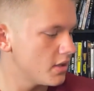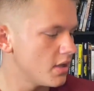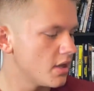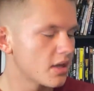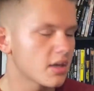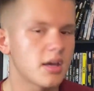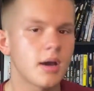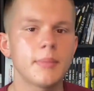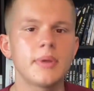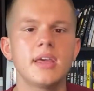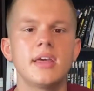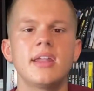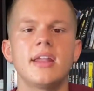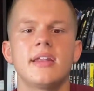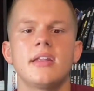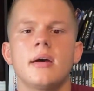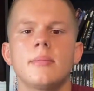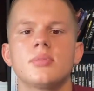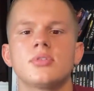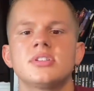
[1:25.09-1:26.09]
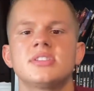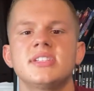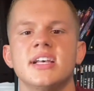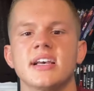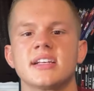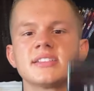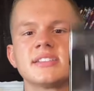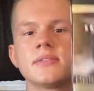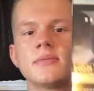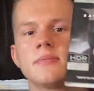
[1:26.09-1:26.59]
Coming in at number
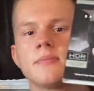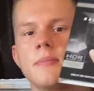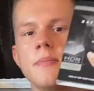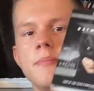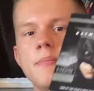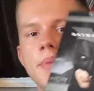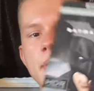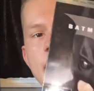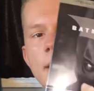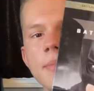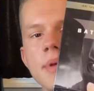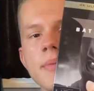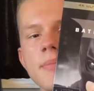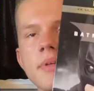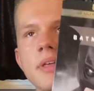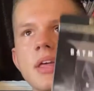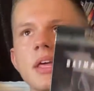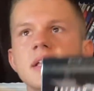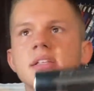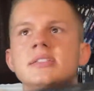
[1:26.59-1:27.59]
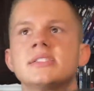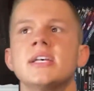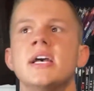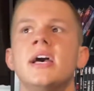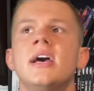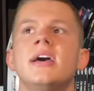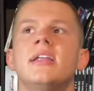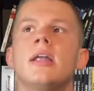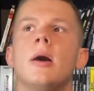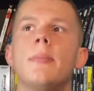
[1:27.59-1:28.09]
six, Batman Begins.
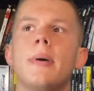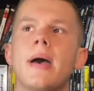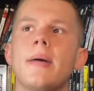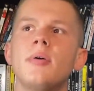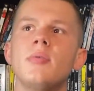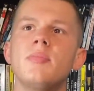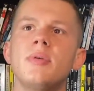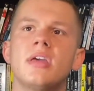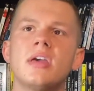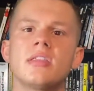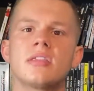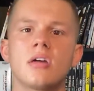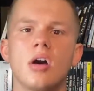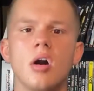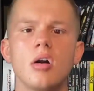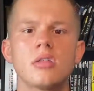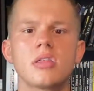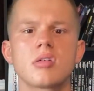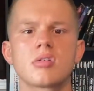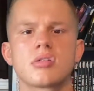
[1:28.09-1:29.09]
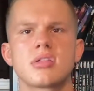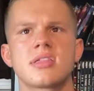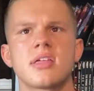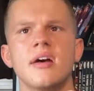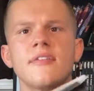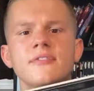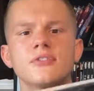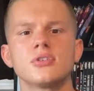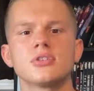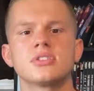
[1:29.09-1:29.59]
Now, Batman Begins also
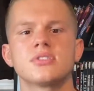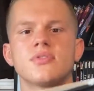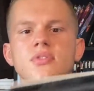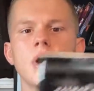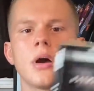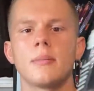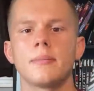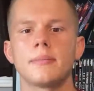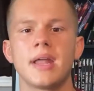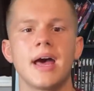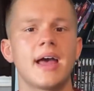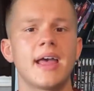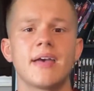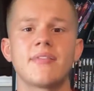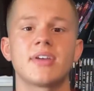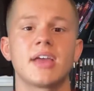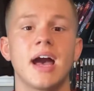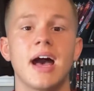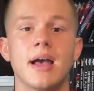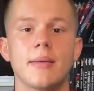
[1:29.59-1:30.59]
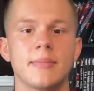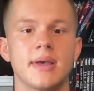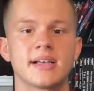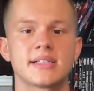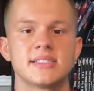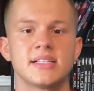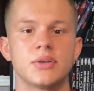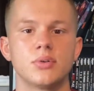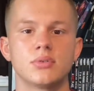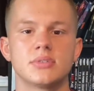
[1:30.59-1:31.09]
suffers from not having IMAX
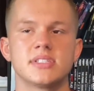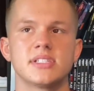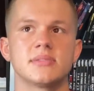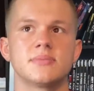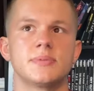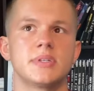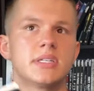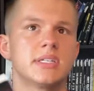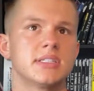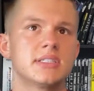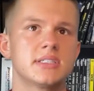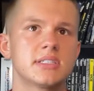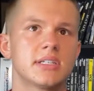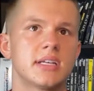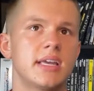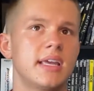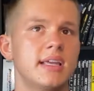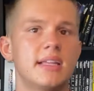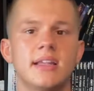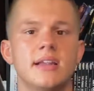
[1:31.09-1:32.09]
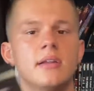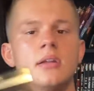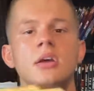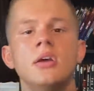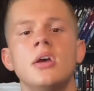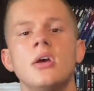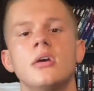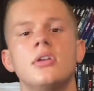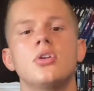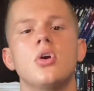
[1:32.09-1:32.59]
sequences because
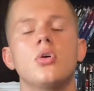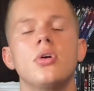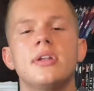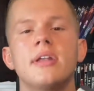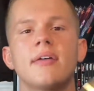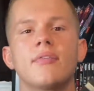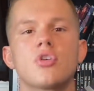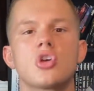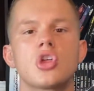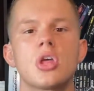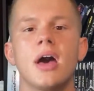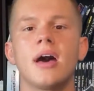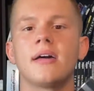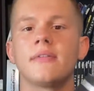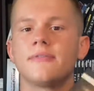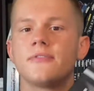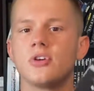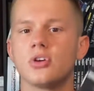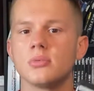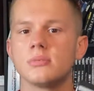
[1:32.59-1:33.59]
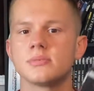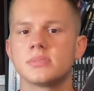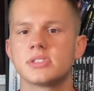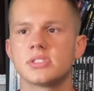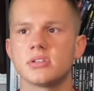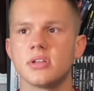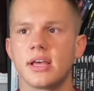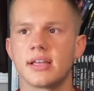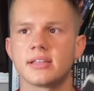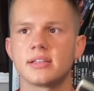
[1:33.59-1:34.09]
Nolan never shot films
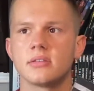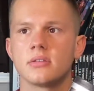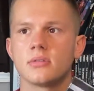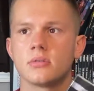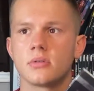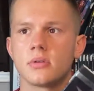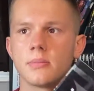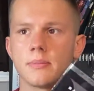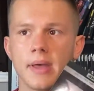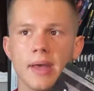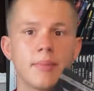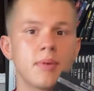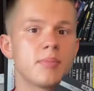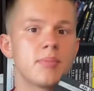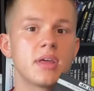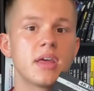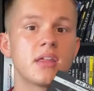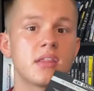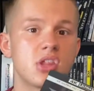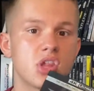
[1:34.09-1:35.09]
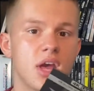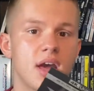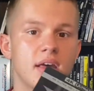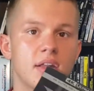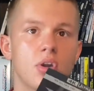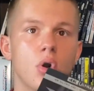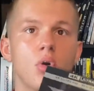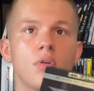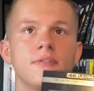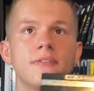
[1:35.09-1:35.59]
like Batman Begins yet
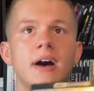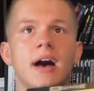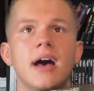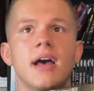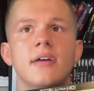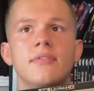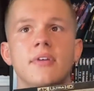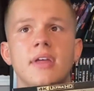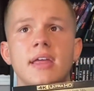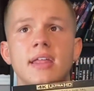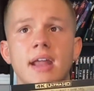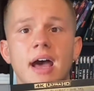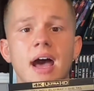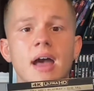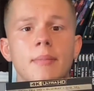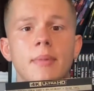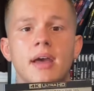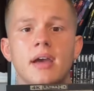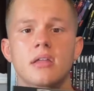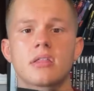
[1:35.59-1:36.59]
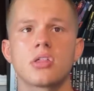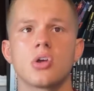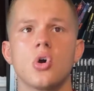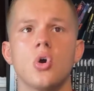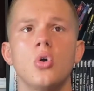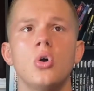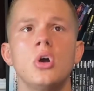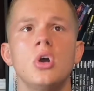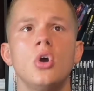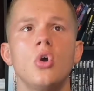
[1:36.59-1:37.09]
in 05 in IMAX.
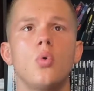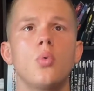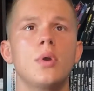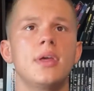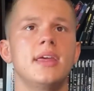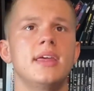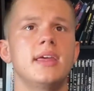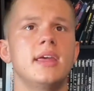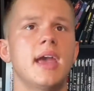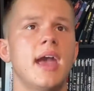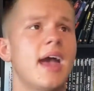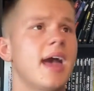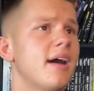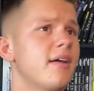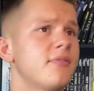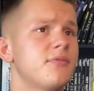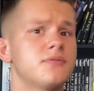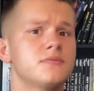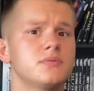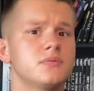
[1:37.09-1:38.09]
So we have